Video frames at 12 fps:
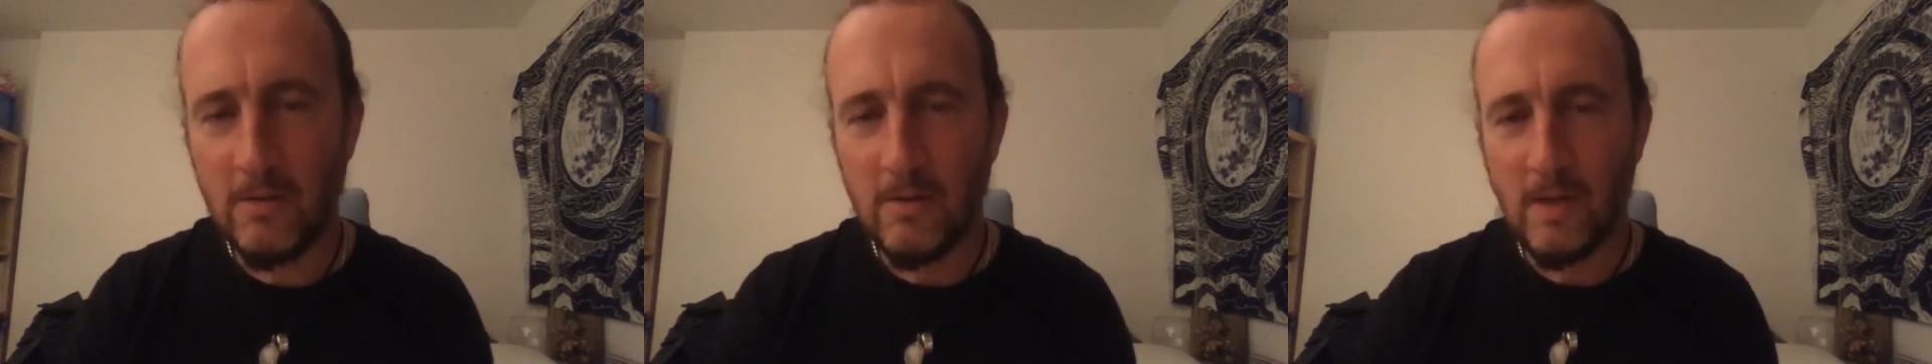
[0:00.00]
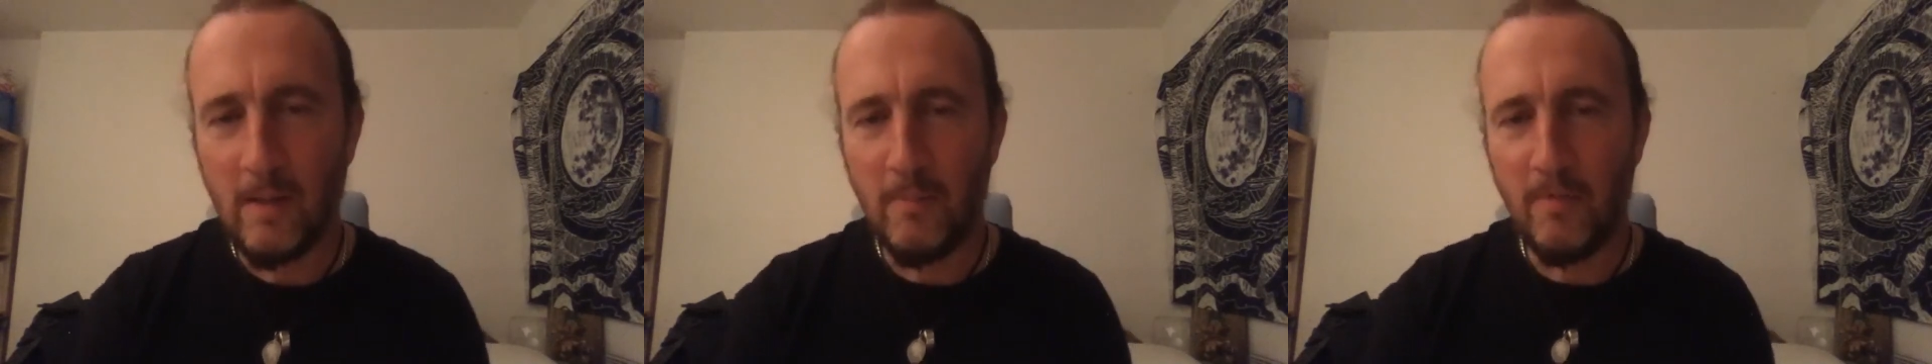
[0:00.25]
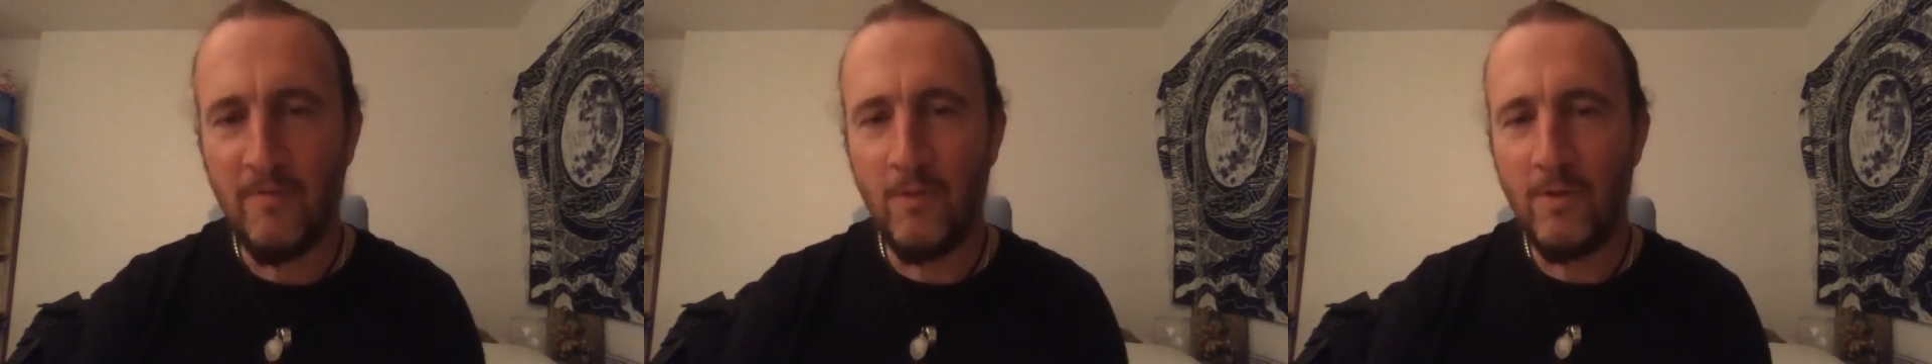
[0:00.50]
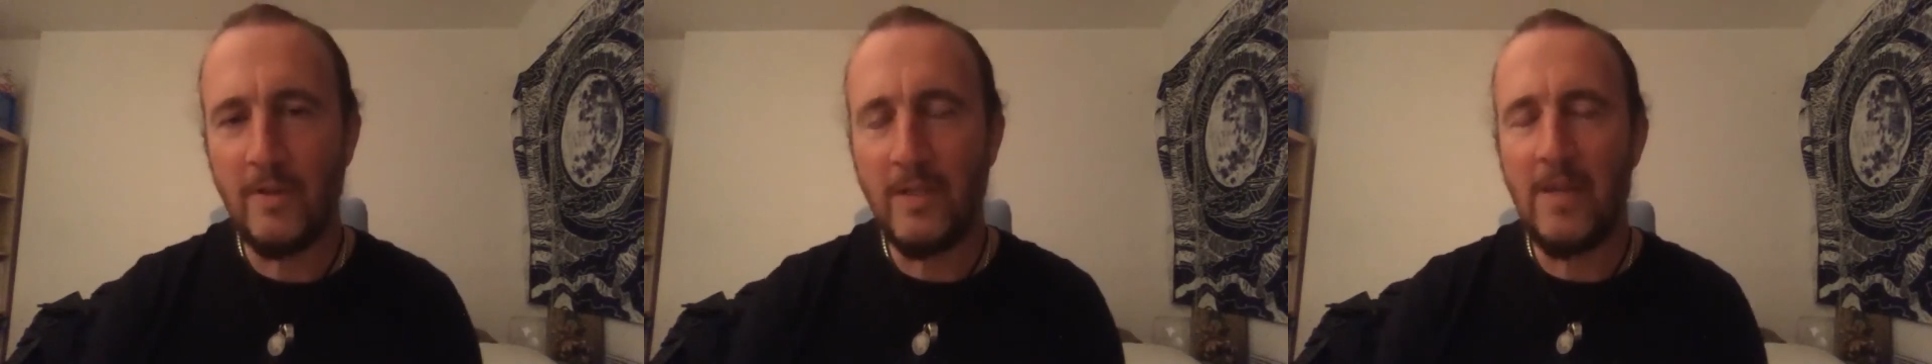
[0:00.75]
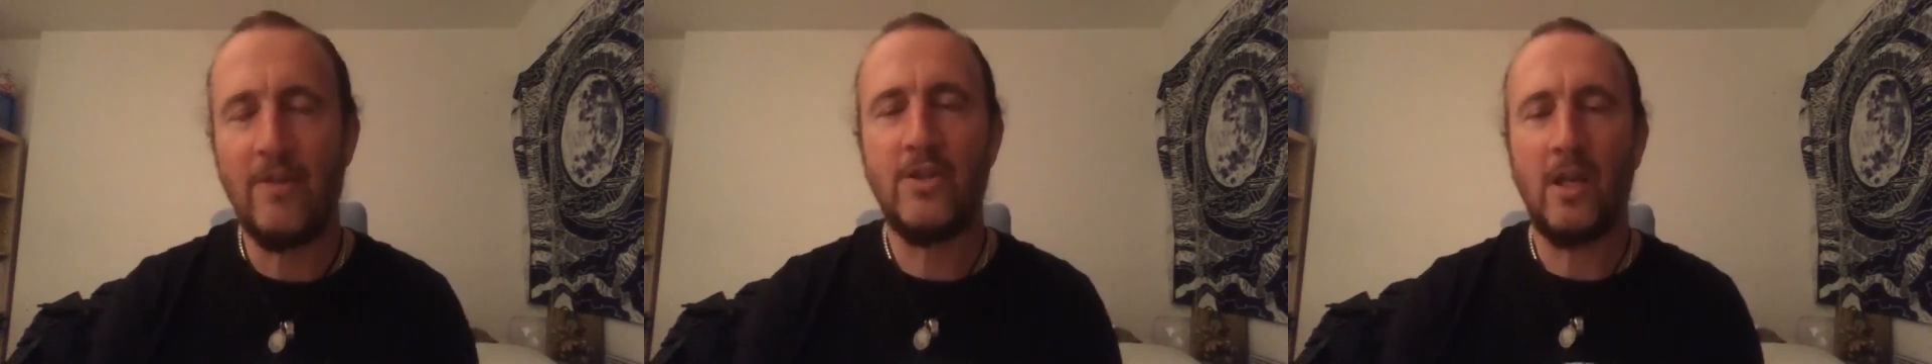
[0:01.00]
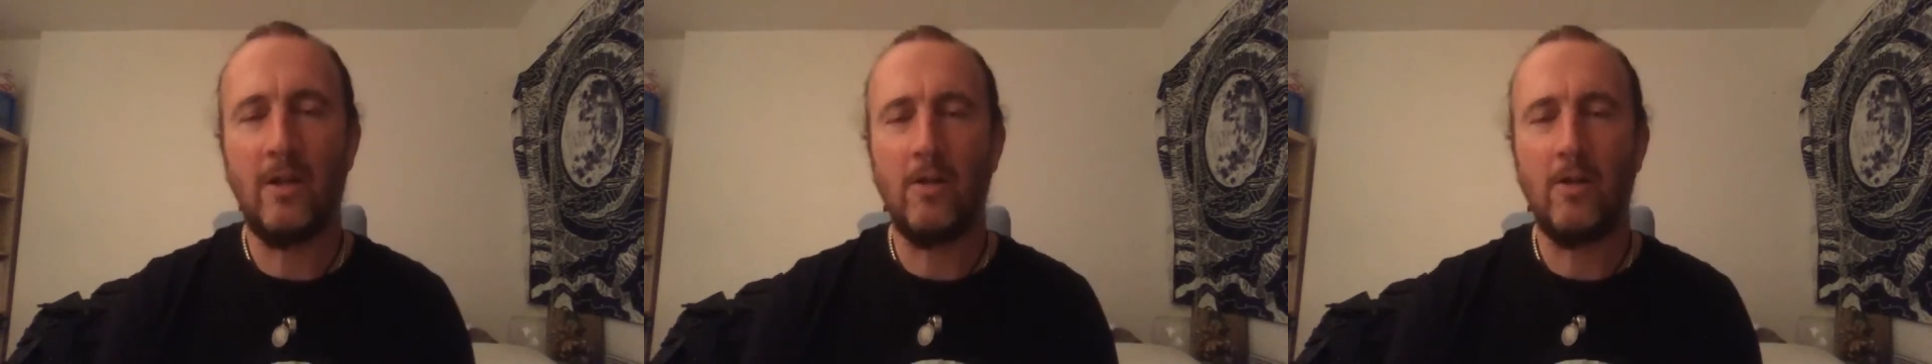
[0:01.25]
And before the death
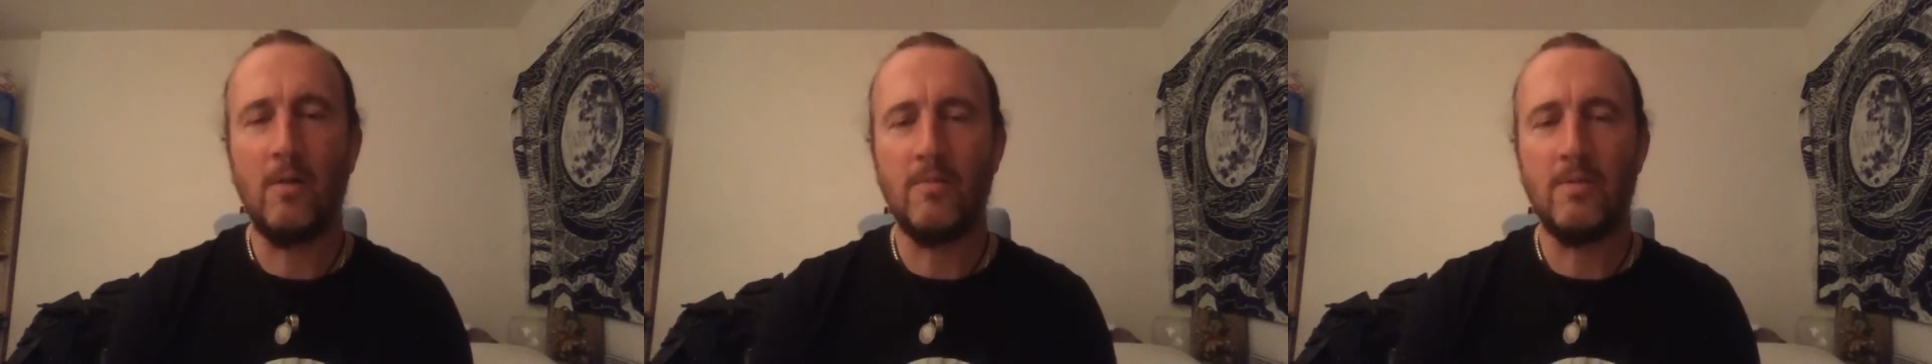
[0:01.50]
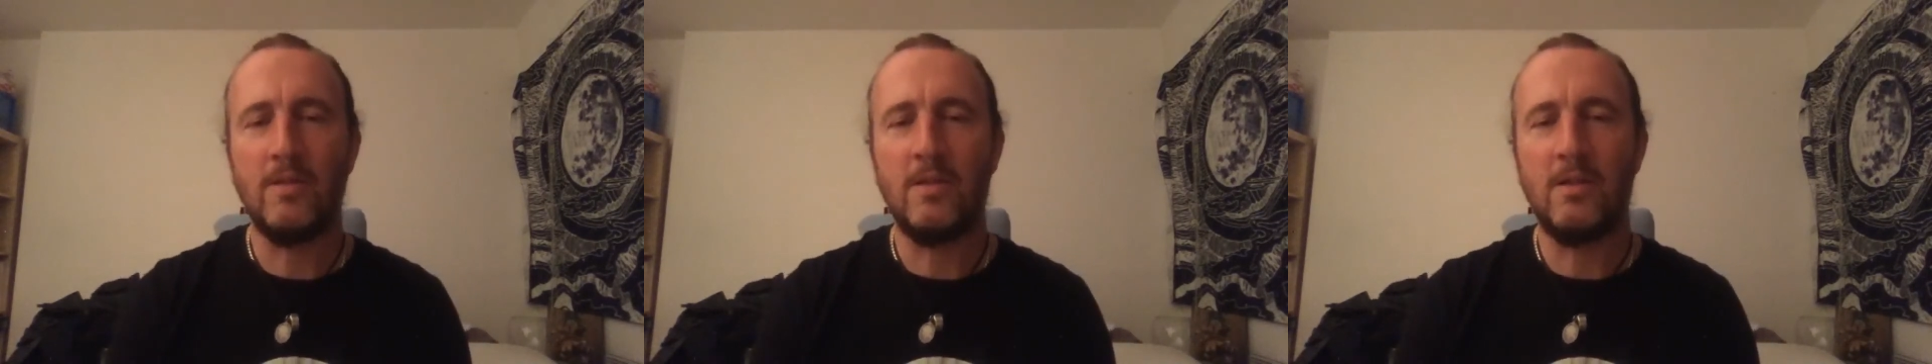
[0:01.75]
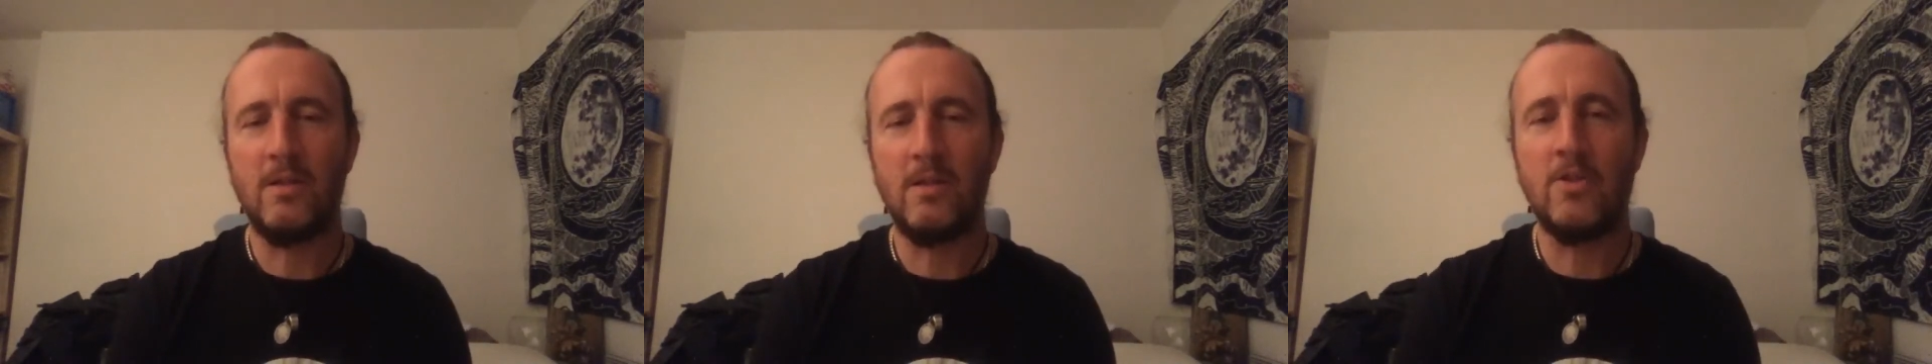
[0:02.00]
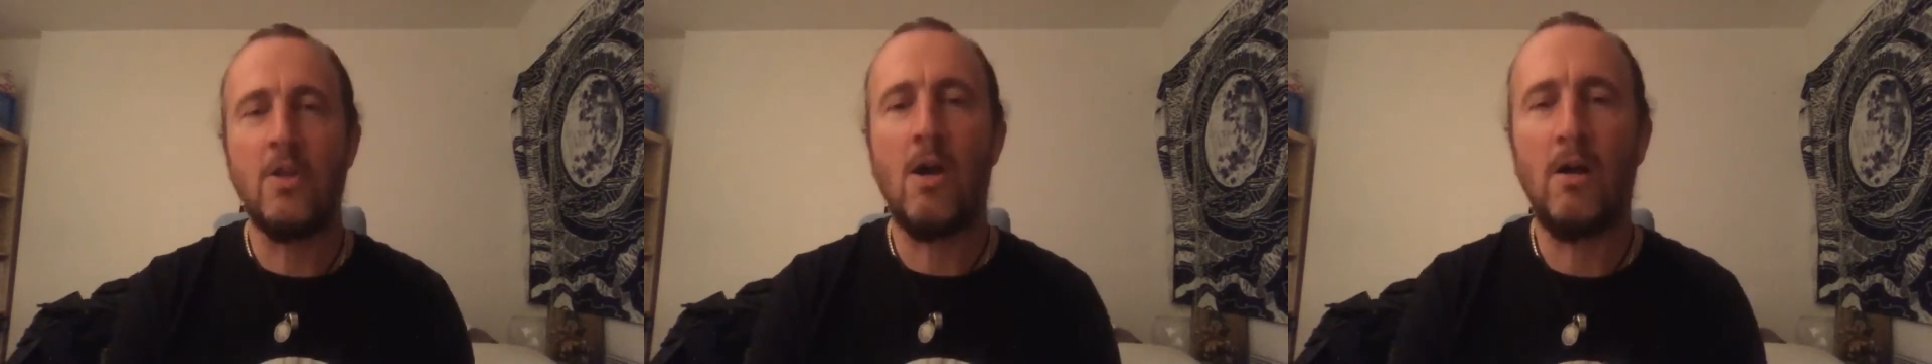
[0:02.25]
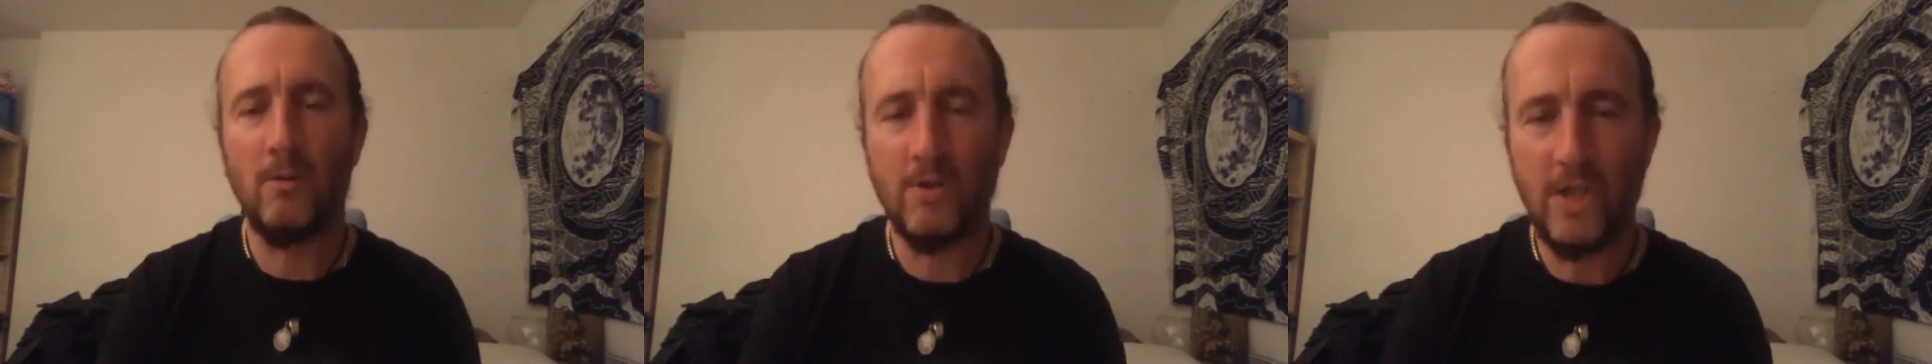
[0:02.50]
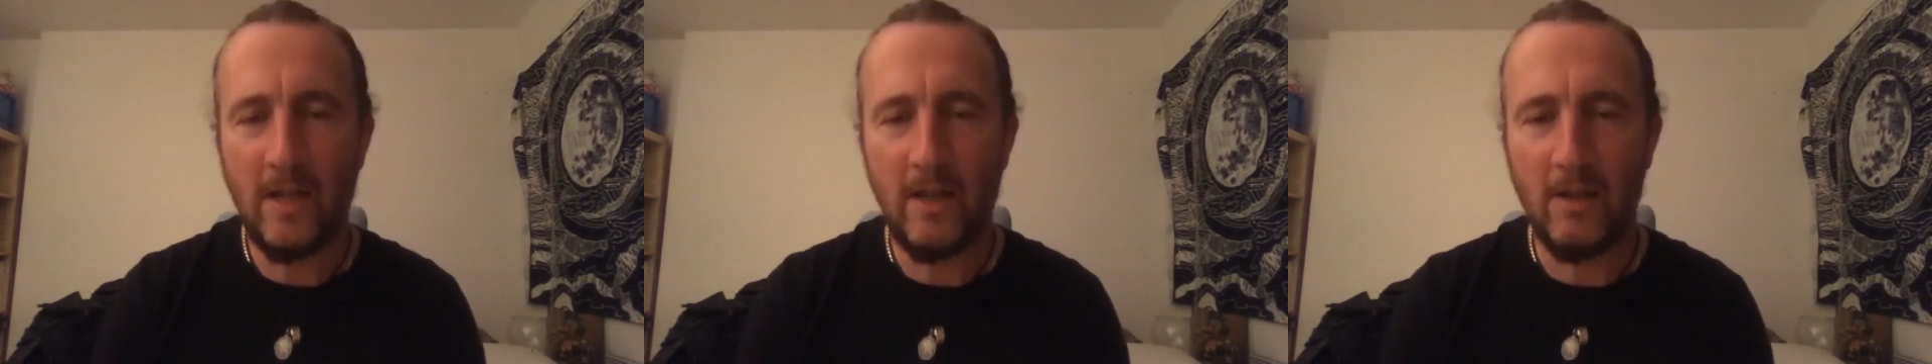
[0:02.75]
shadow comes the child
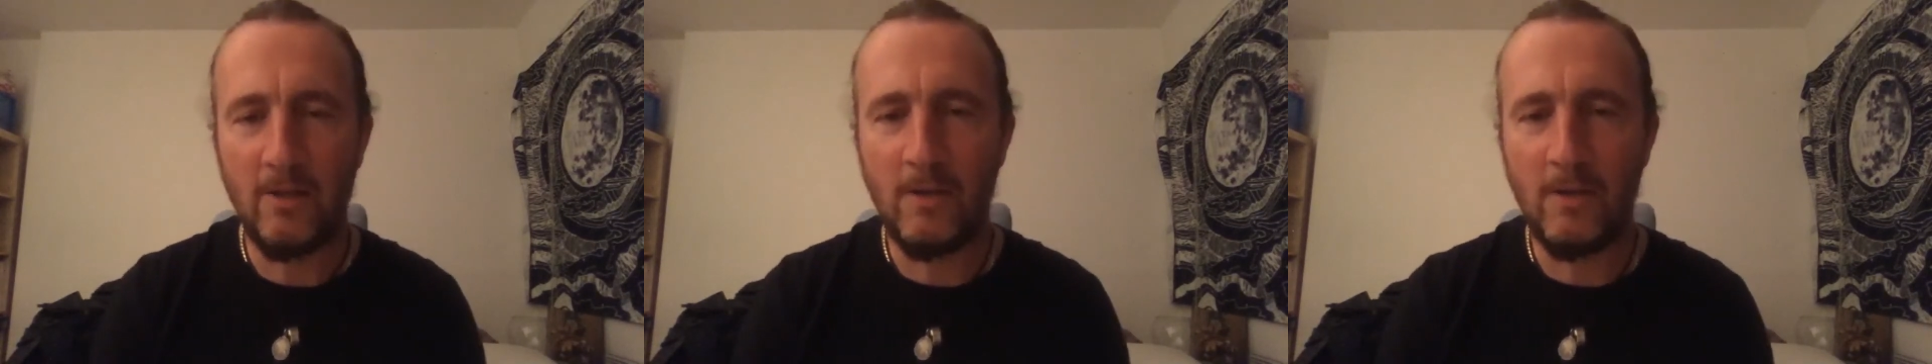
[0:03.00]
shadow,